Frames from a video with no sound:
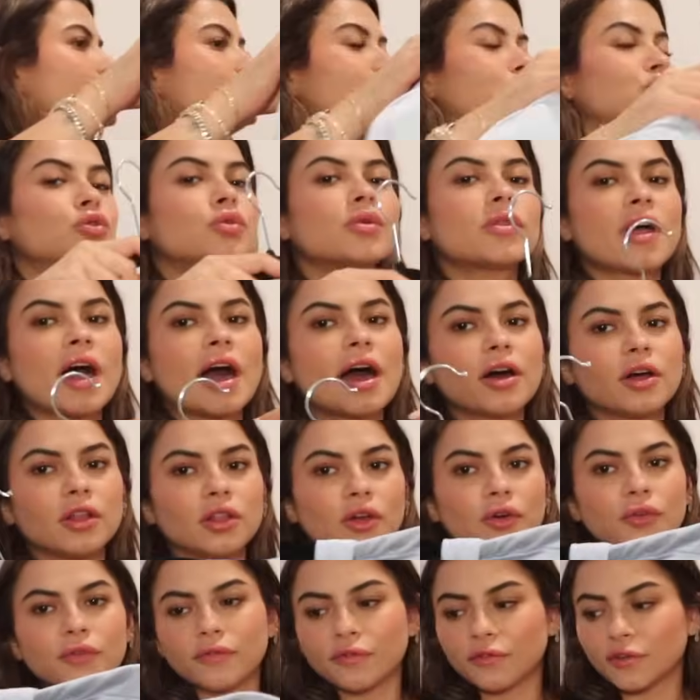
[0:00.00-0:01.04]
Do that
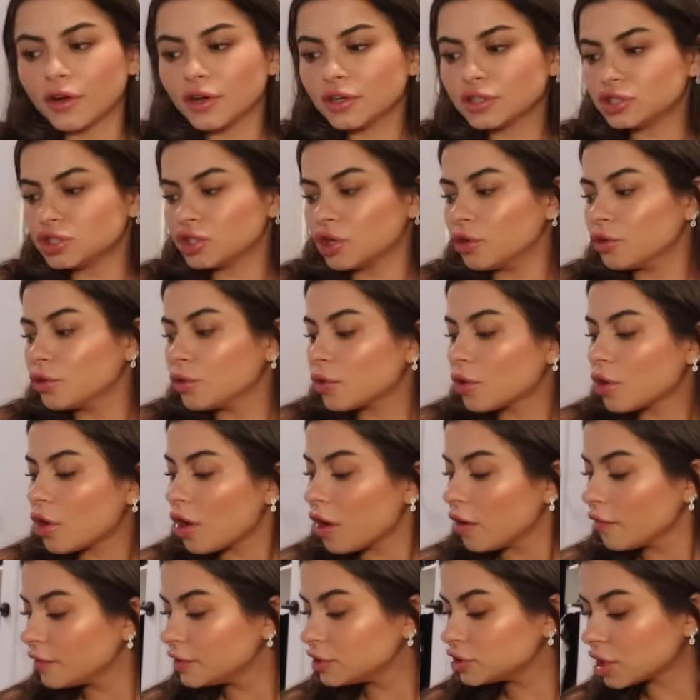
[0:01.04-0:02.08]
alone first. Go to a
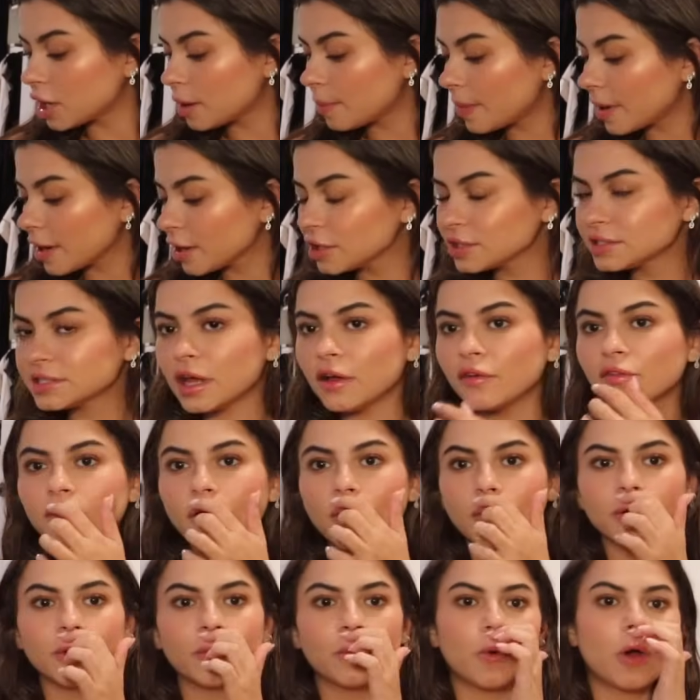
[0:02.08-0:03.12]
coffee shop by yourself. Go
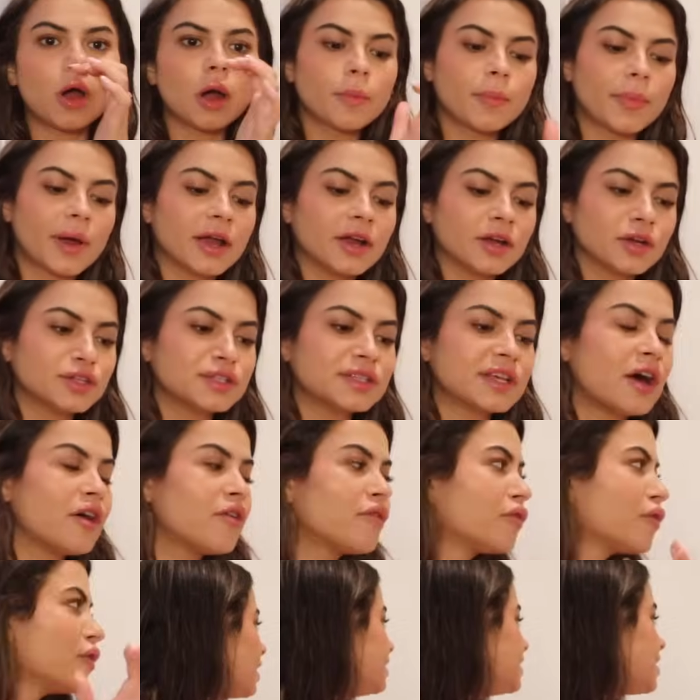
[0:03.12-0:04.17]
on a walk by
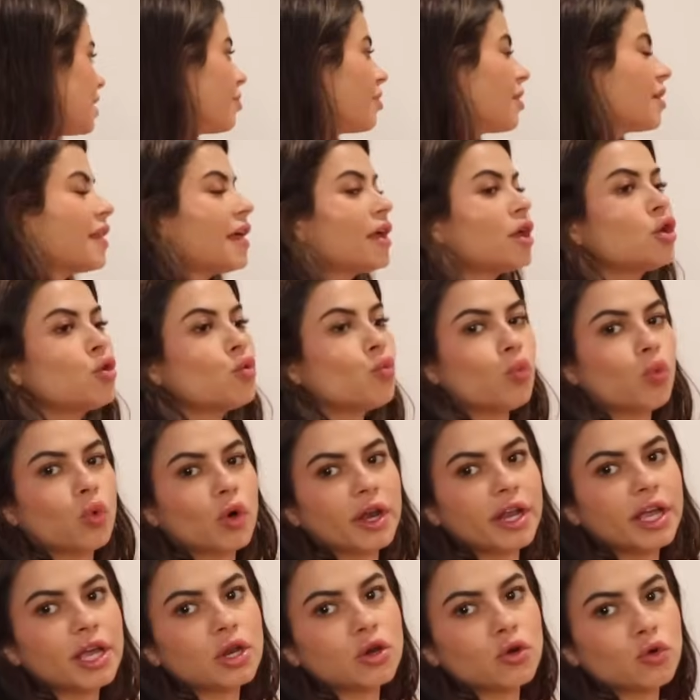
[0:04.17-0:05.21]
yourself. Something that you
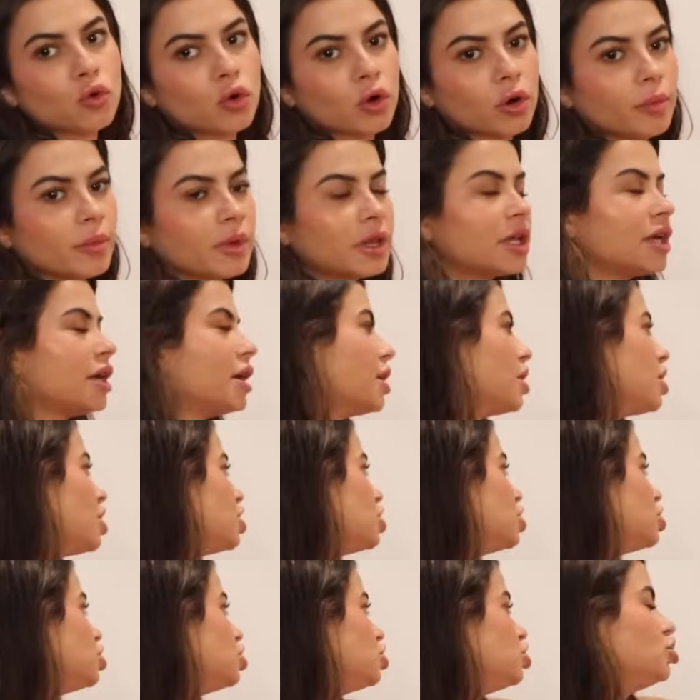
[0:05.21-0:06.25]
wouldn't normally
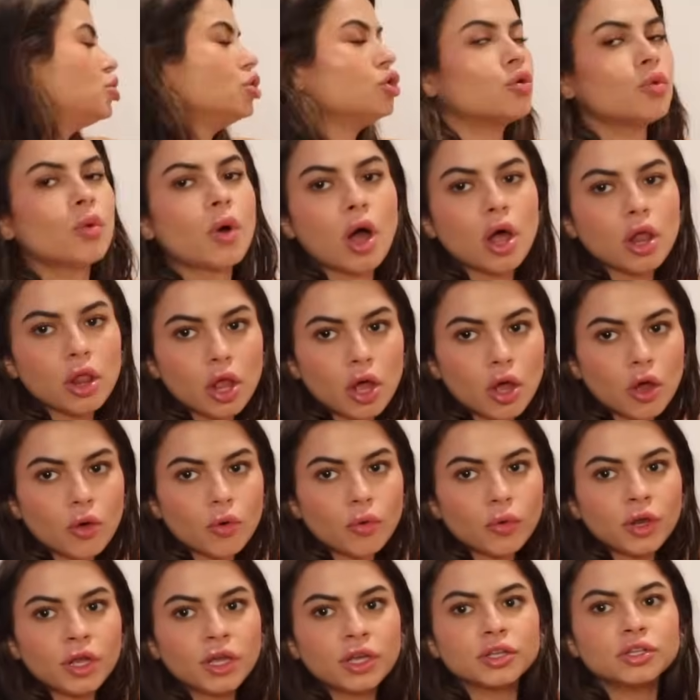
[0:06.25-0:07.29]
do
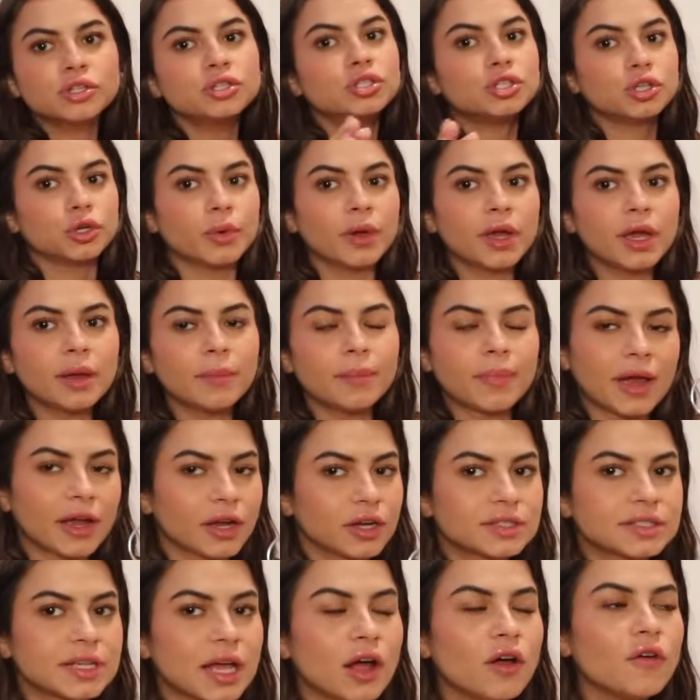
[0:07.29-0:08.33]
alone, do it by
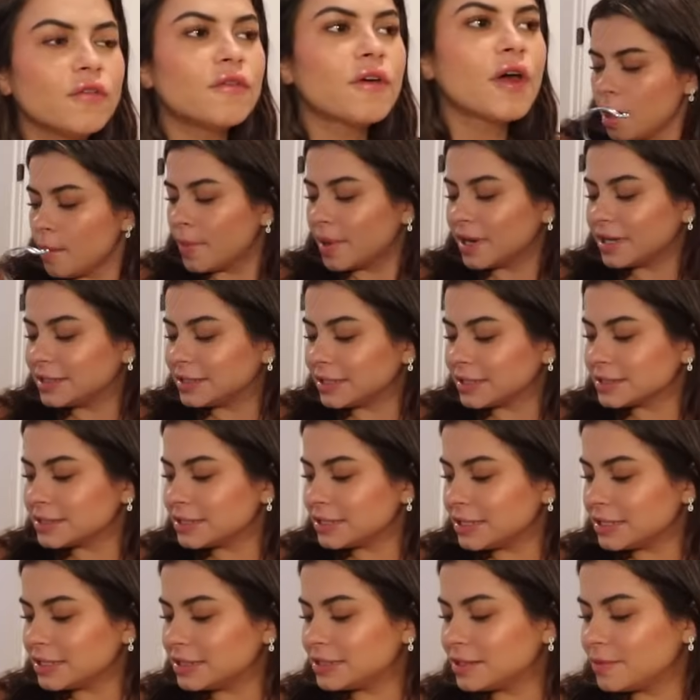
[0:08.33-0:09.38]
yourself. But it doesn't
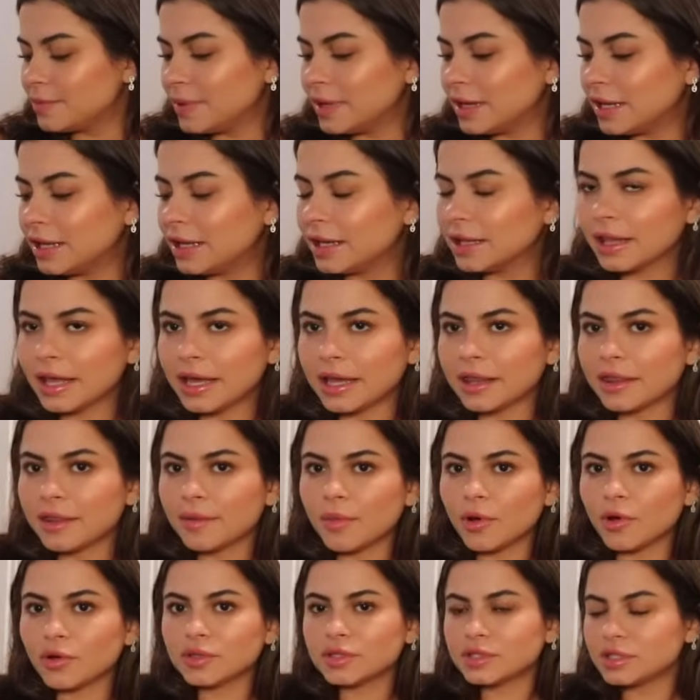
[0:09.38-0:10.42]
need to be like the
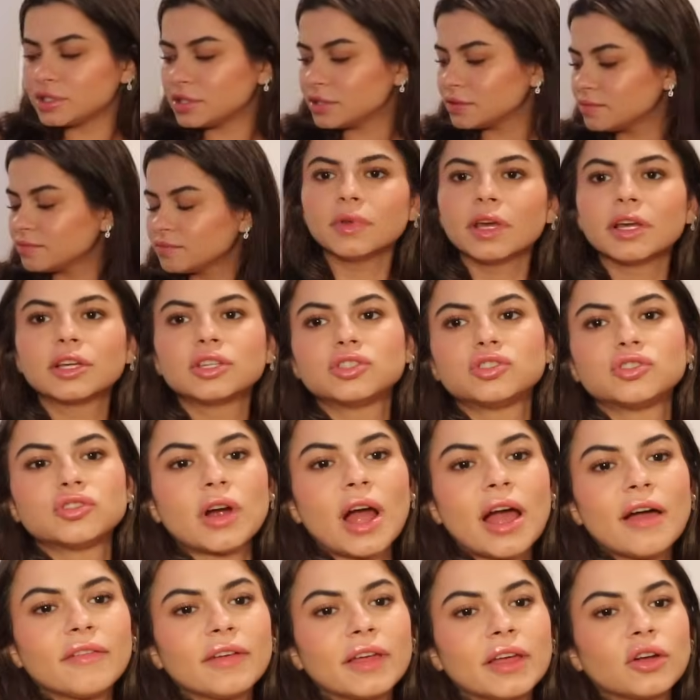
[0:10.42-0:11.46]
most
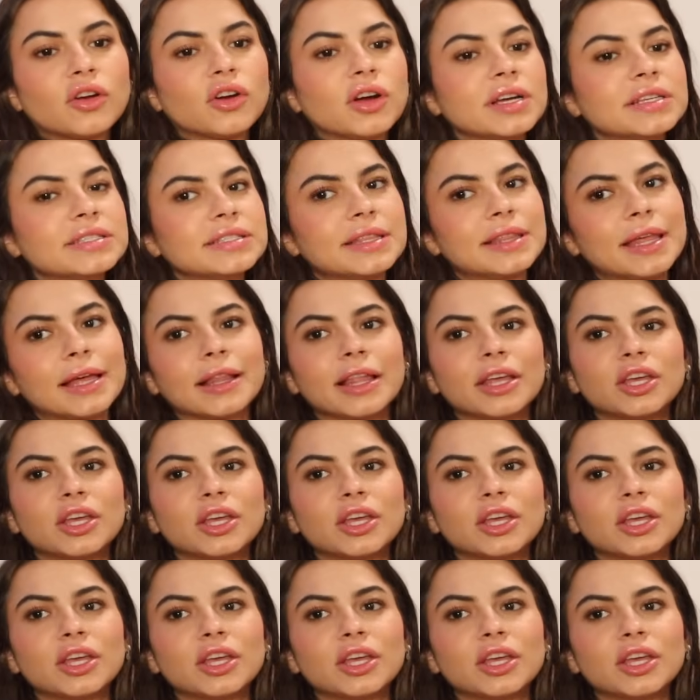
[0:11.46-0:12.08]
extravagant, crazy thing.